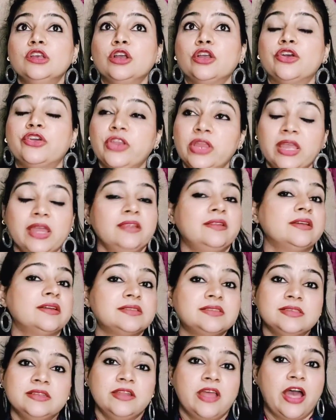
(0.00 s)
create a
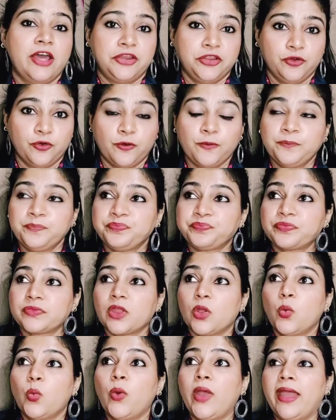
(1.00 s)
scenario
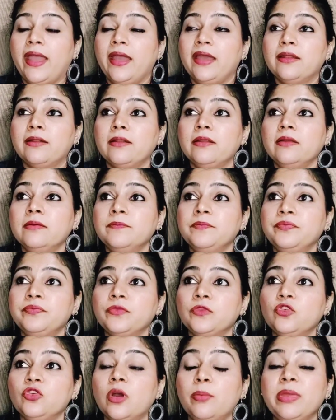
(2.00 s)
where
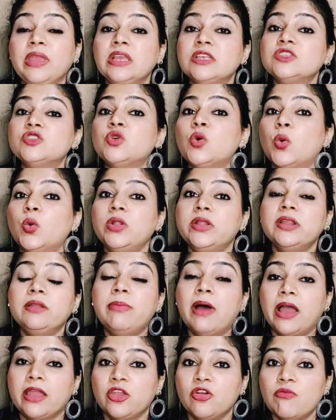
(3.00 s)
you are being scolded
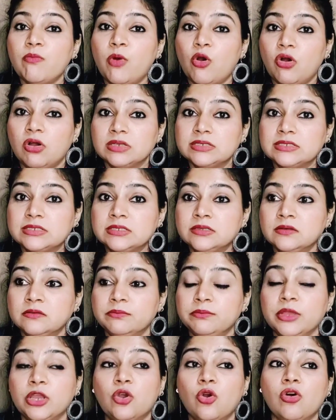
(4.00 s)
by your boss
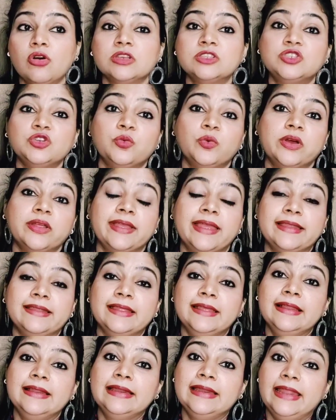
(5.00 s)
because you were
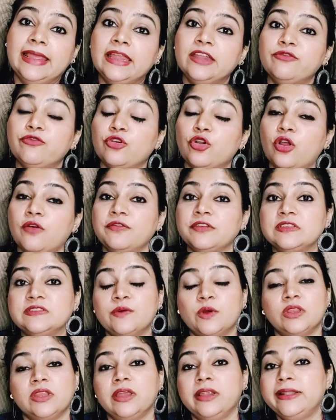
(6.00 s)
getting late for office
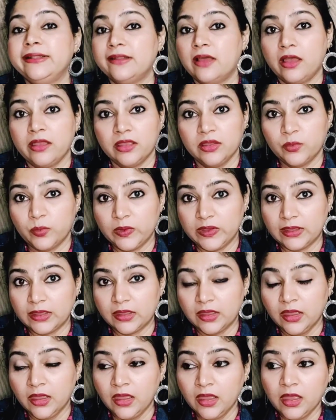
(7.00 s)
for the entire week.
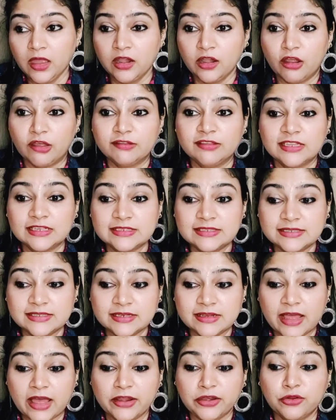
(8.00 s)
Now, this
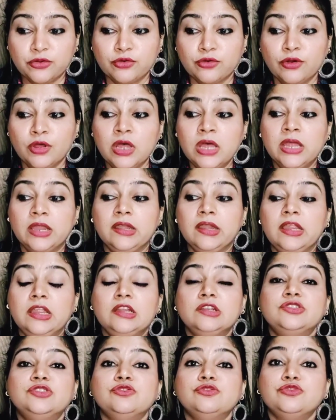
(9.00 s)
scenario
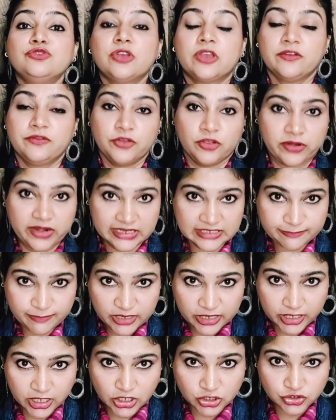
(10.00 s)
needs you to give your
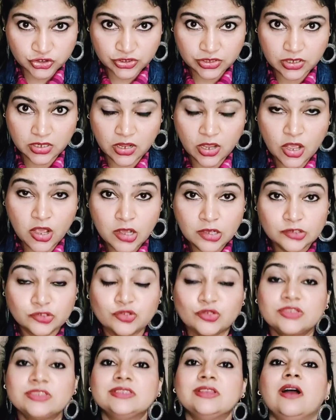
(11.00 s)
explanation.
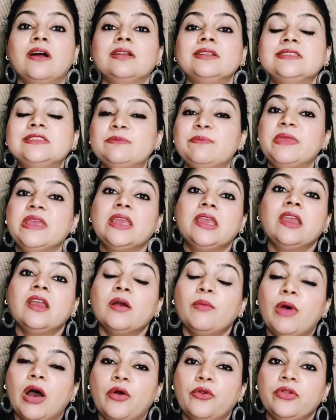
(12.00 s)
So start speaking
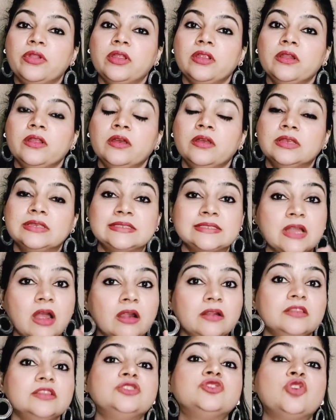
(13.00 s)
about it.
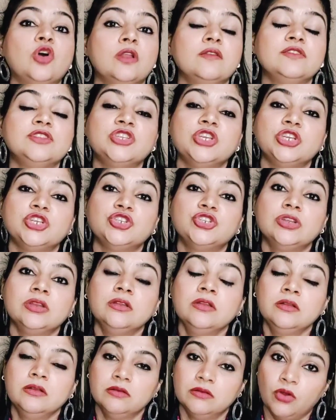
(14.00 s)
Start this
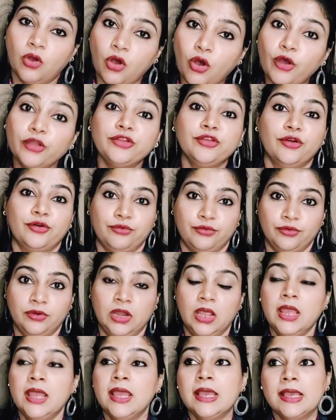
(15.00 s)
conversation on your own.
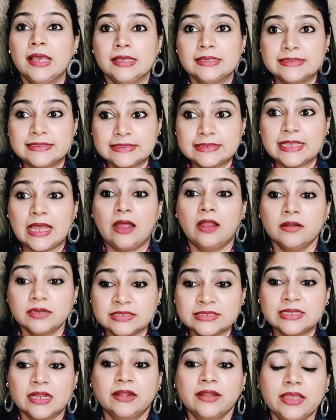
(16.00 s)

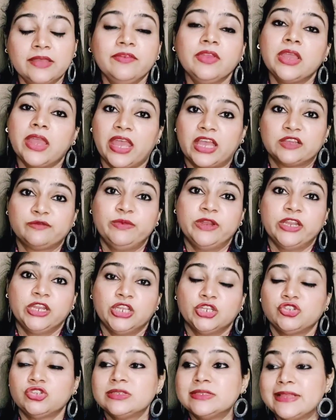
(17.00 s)
Start giving
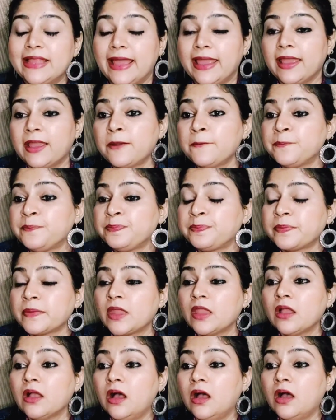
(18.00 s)
explanations like,
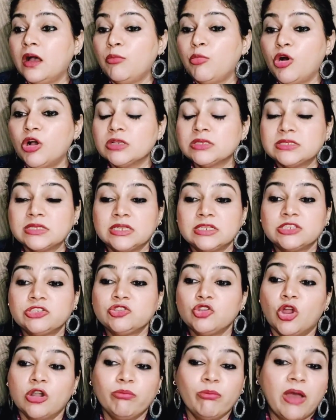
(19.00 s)
boss, it's
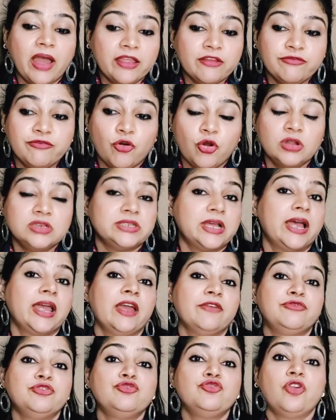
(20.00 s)
not my fault. I
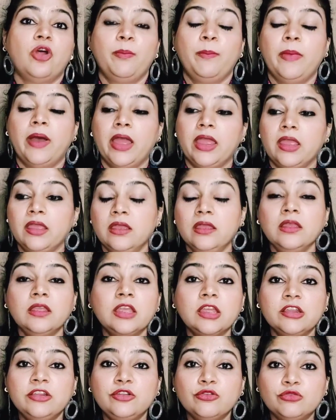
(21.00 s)
have to drop my
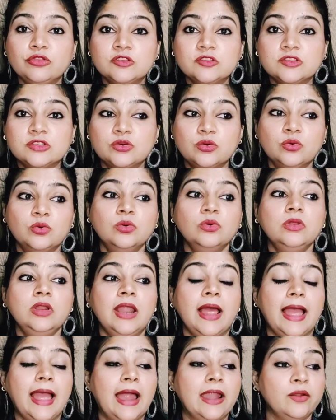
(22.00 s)
kid to the school,
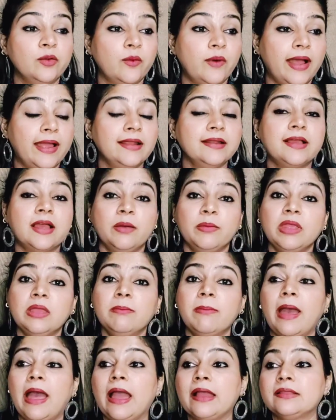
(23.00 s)
and while coming
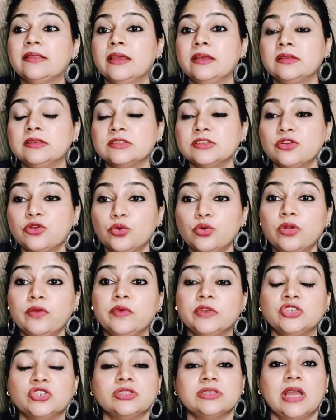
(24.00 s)
back there is a road
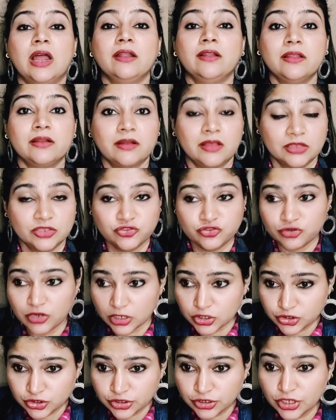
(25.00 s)
which is under
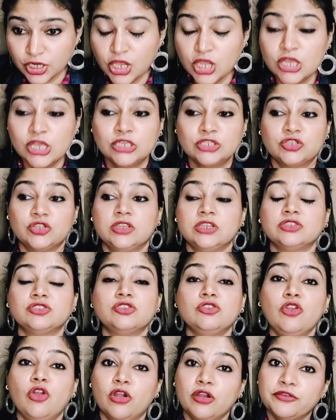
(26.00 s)
construction, so there is a
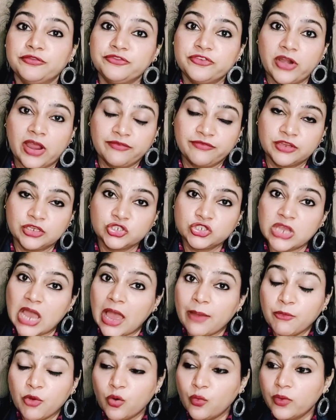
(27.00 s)
lot of traffic
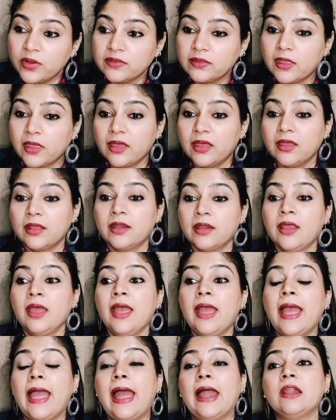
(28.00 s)
jam over there,
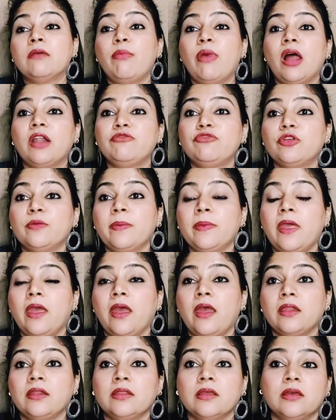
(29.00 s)
and apart from
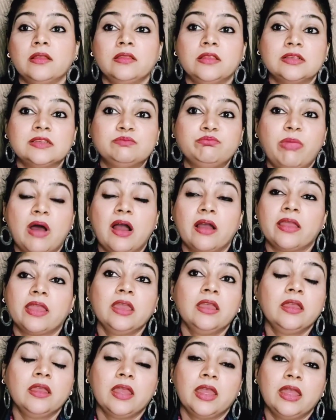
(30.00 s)
that this
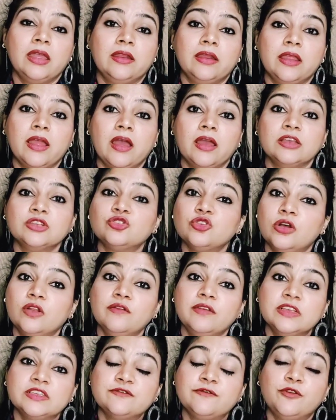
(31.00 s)
parking area is
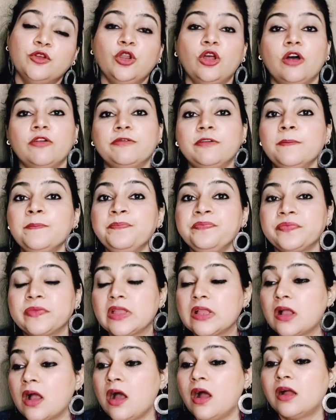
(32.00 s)
always full of
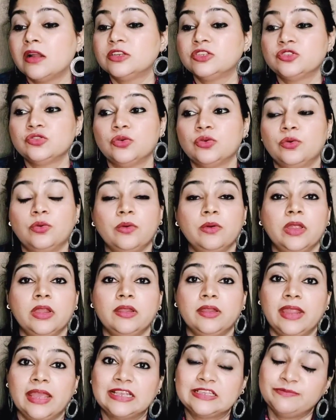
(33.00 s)
cars, so it
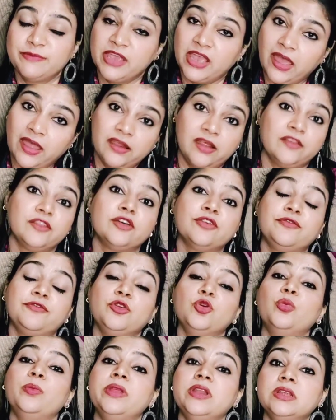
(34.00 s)
takes me another
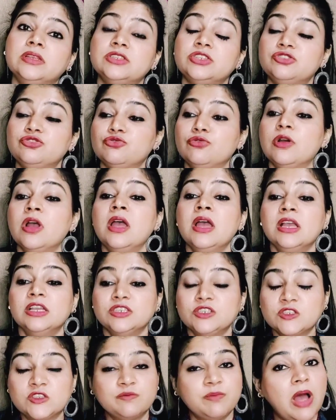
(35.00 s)
few minutes to
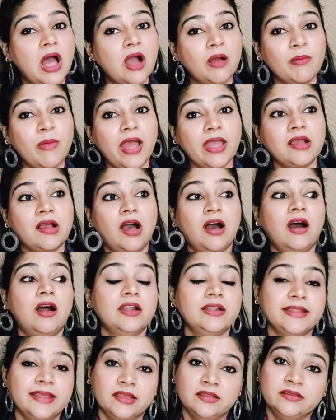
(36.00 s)
just park my car,
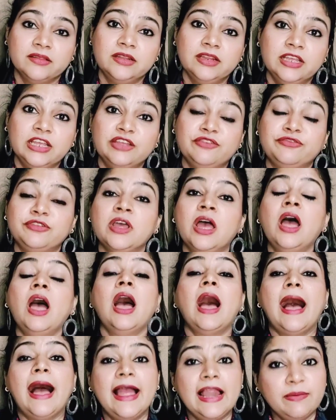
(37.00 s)
take the lift.
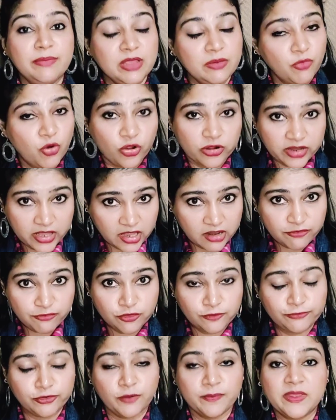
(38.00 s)
I'll be more
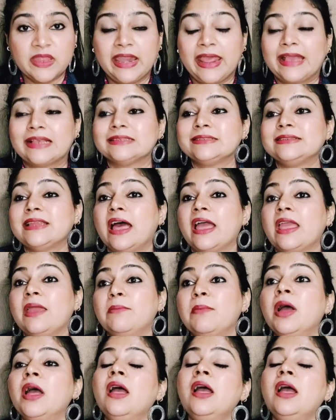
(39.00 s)
careful from the next time.